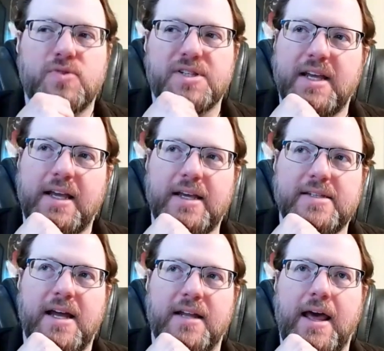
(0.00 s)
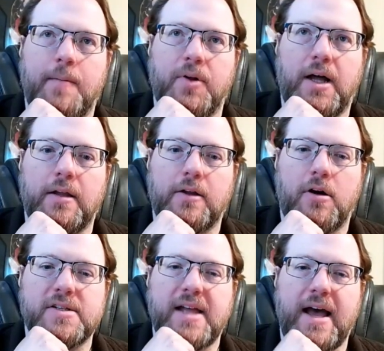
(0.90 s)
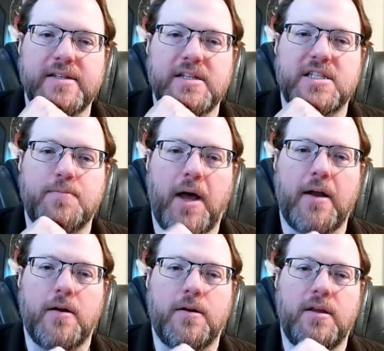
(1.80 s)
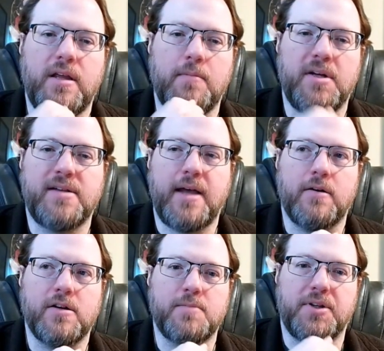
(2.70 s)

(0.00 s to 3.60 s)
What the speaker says: interesting is that Cannibal Holocaust has inspired imitators,